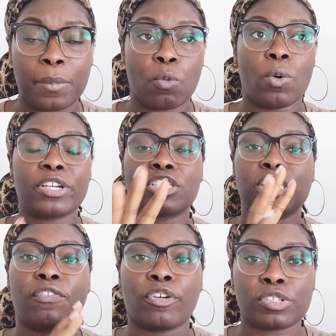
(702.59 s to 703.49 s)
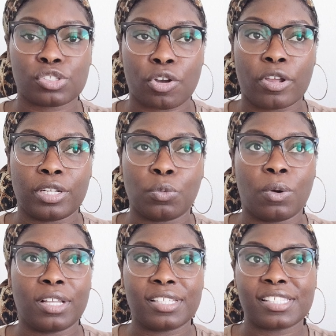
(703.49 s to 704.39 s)
but where she first started
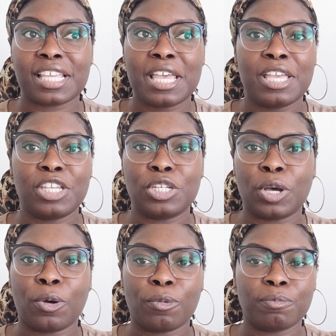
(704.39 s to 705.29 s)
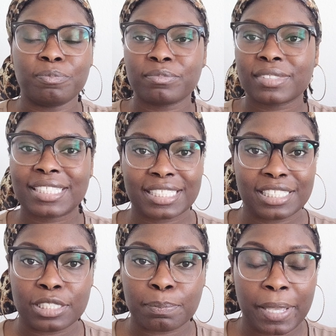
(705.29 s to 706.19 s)
was you know
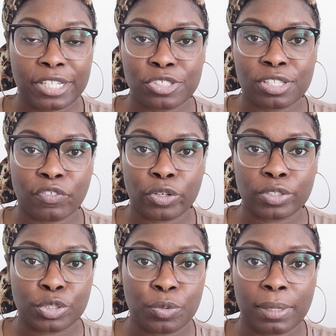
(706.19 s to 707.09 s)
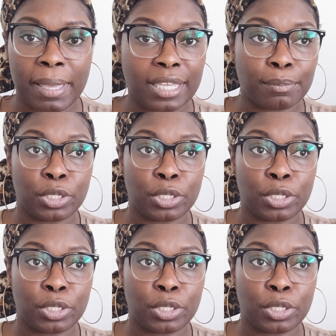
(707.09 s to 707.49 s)
pictures of her doing makeup.